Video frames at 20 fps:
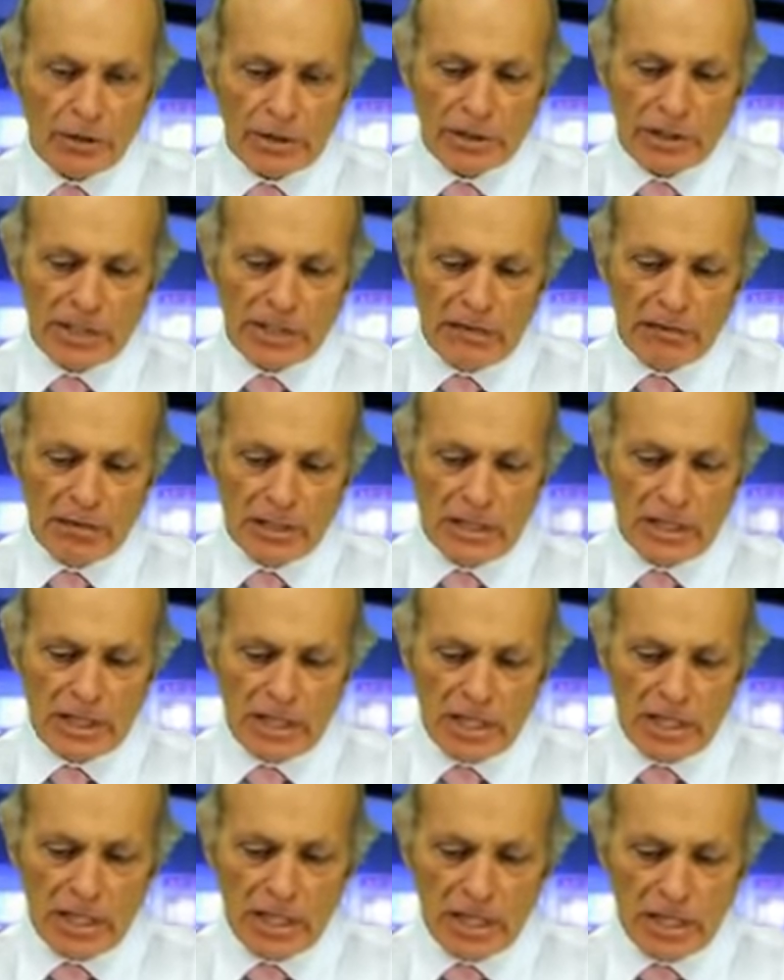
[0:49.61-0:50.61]
He's
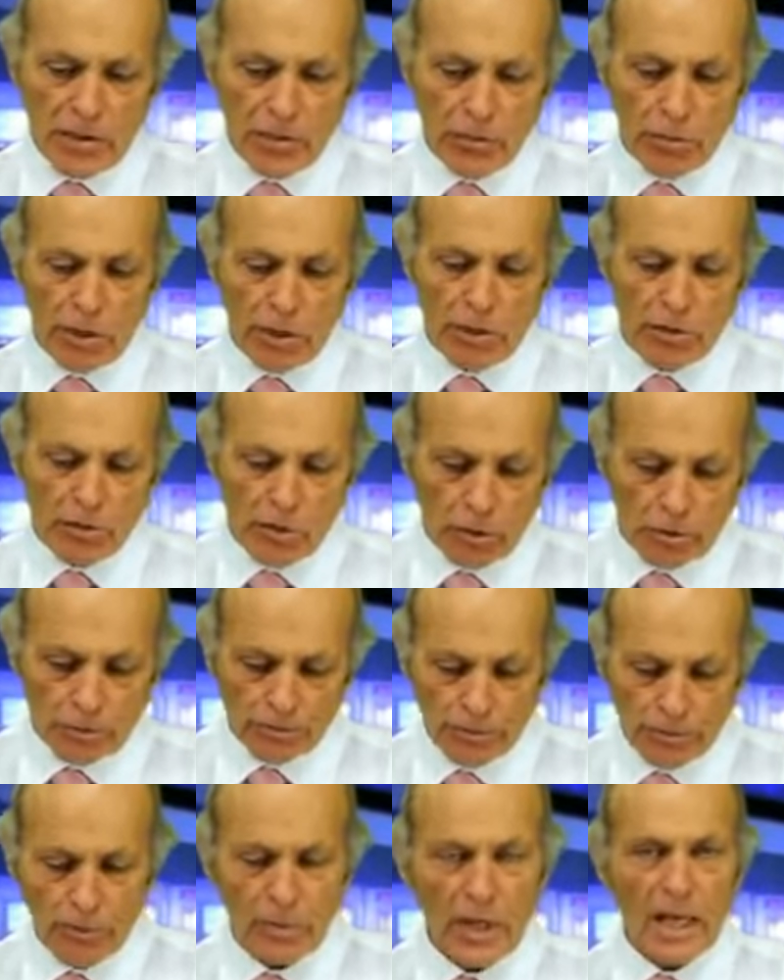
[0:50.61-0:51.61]
73 years old,
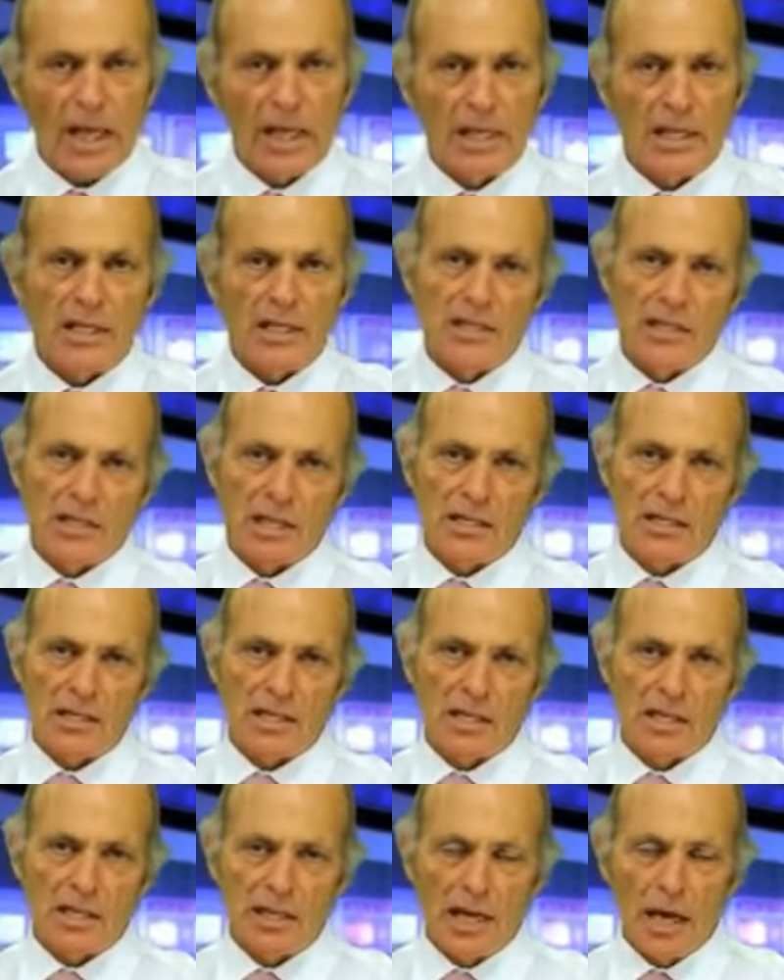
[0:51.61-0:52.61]
and he says
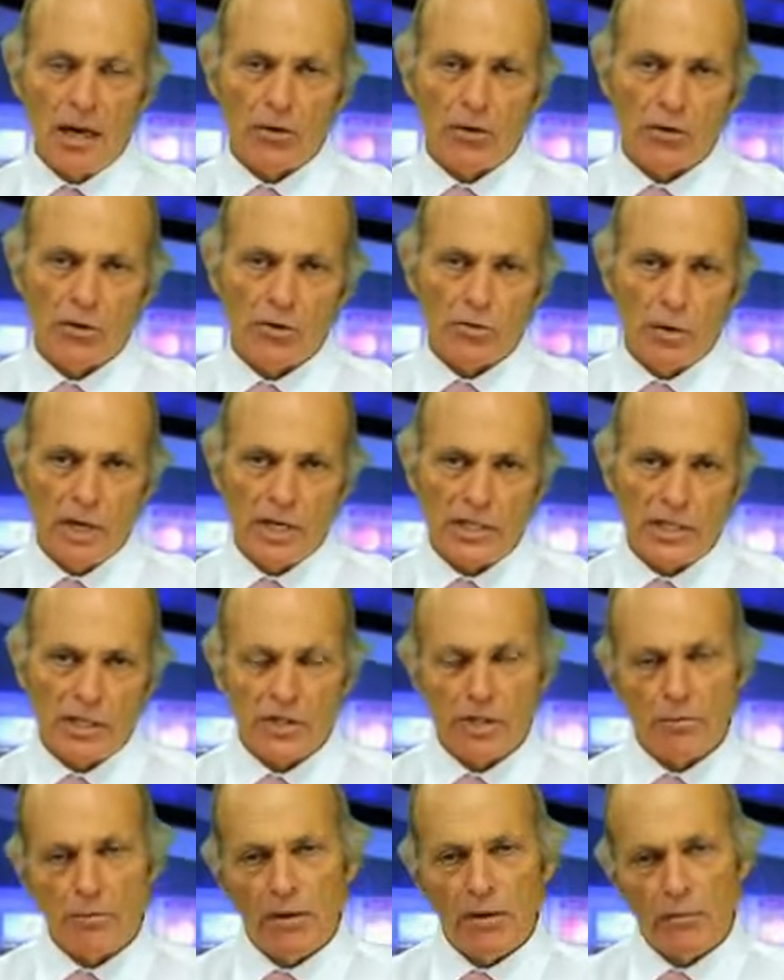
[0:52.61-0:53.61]
he encounters
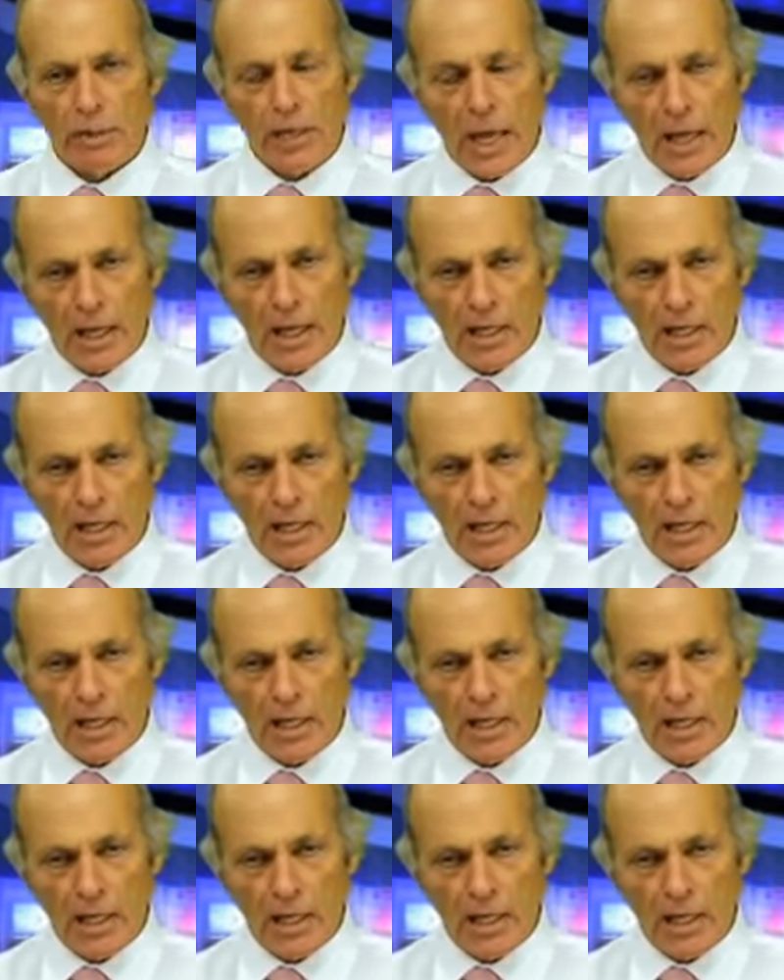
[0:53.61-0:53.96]
racism every day.